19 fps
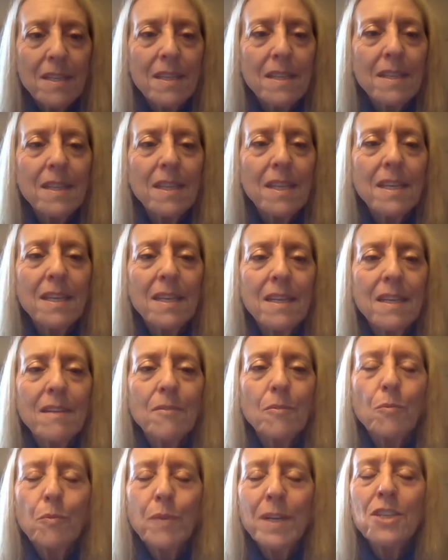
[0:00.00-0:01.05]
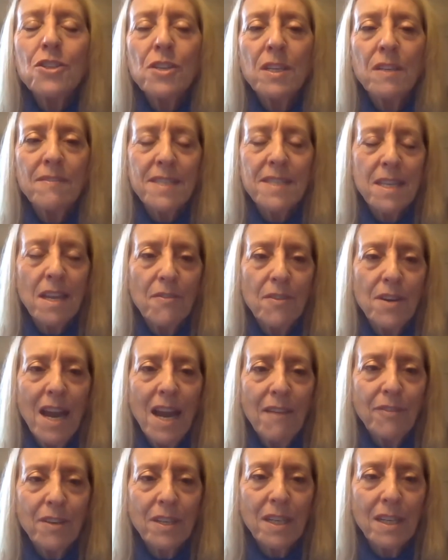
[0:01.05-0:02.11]
The region of Southern
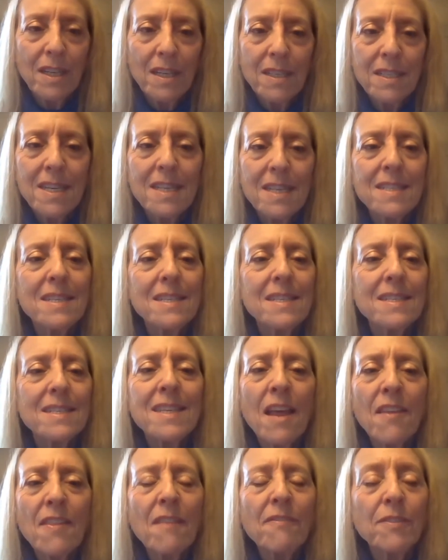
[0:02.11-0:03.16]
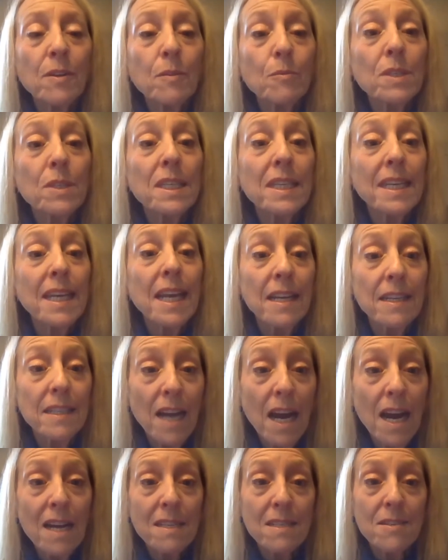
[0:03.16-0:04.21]
Africa, South Africa really
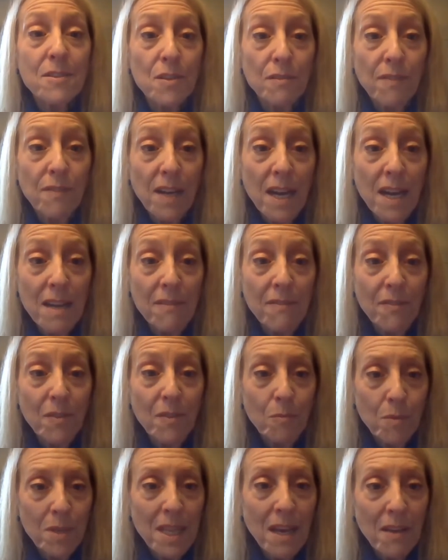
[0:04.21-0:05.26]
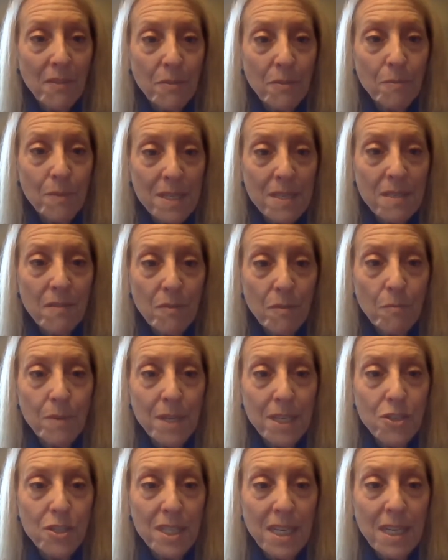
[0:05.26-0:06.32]
cannot survive without the rest of the
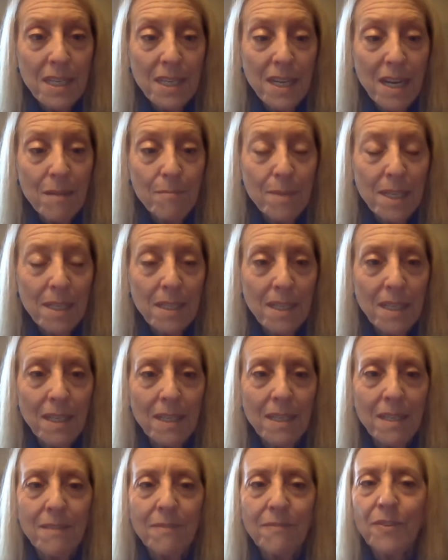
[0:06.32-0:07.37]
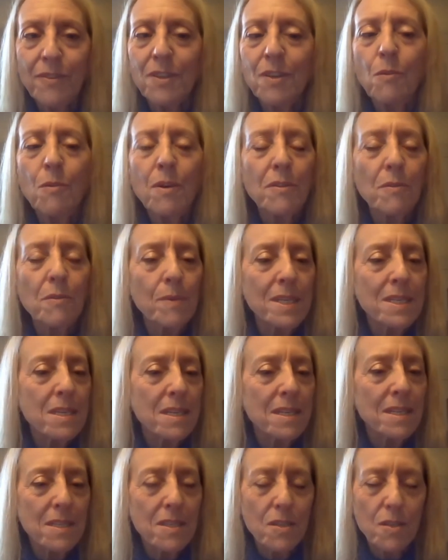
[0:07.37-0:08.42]
region economically. For no other reason,
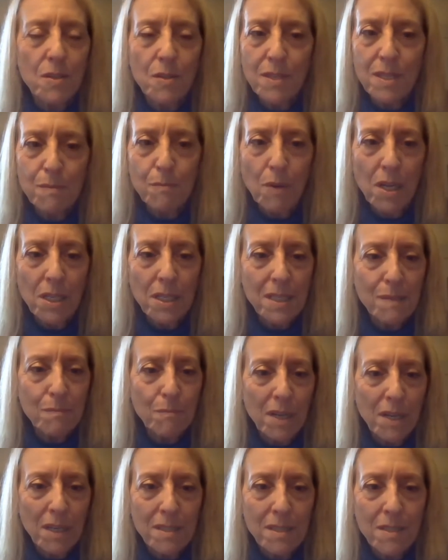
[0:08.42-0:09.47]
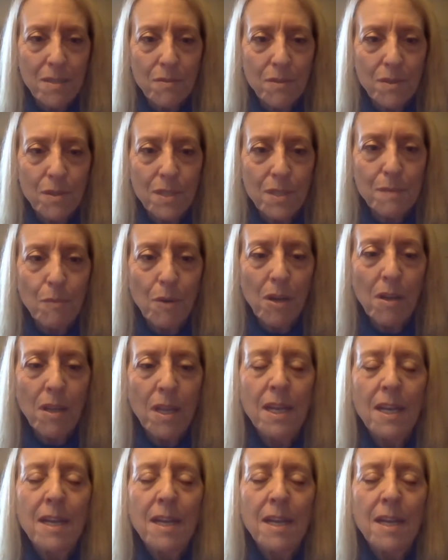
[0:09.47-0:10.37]
it's too small, its markets are too small.